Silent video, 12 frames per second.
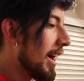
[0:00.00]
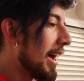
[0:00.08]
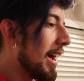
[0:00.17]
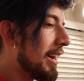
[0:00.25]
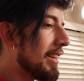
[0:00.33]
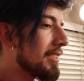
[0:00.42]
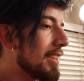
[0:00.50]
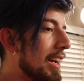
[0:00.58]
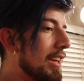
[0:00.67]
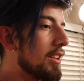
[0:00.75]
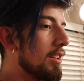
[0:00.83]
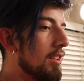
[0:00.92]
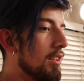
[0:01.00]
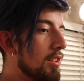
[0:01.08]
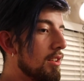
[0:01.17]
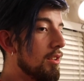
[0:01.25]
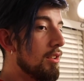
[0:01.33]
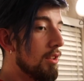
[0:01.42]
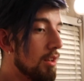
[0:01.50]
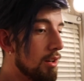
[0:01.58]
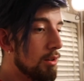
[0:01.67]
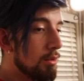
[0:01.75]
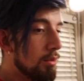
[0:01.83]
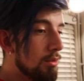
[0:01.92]
and is like,
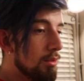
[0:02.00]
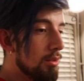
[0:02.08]
yo,